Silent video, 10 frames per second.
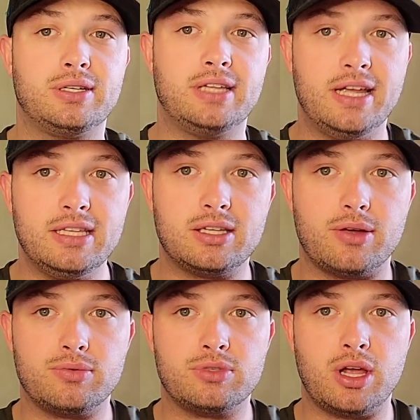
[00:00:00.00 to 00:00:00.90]
the end
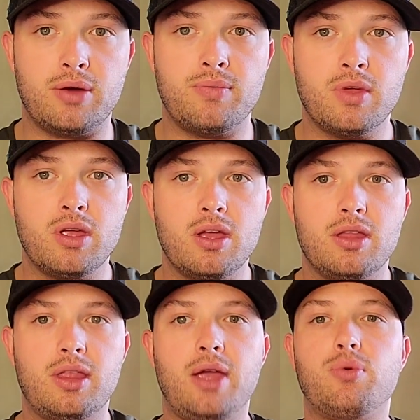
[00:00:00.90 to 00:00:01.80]
zone. So,
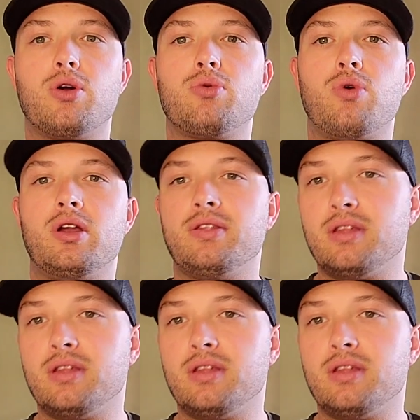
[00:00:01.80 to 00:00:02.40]
they were one